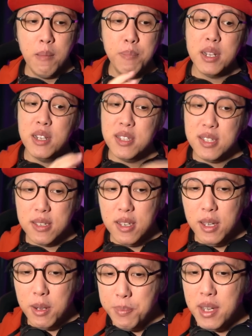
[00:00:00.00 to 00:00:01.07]
but it
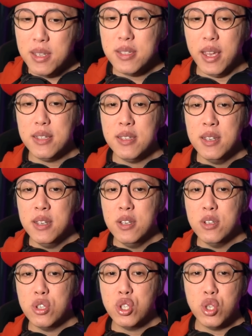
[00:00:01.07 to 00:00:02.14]
appears that
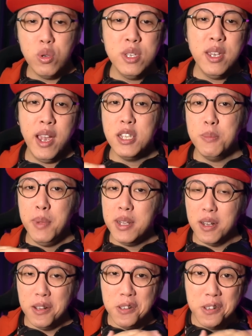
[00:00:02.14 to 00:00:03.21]
Sony has made
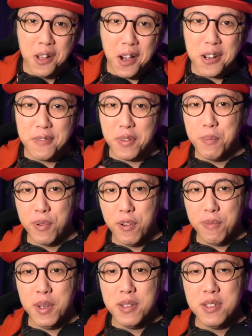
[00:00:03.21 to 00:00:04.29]
a lot of
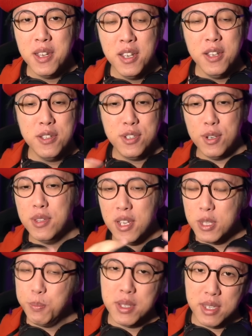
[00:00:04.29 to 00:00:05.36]
improvement to
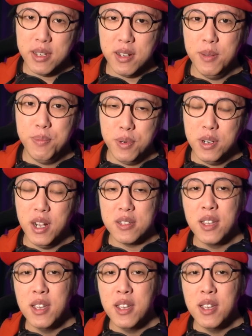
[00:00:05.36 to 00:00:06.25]
this particular product.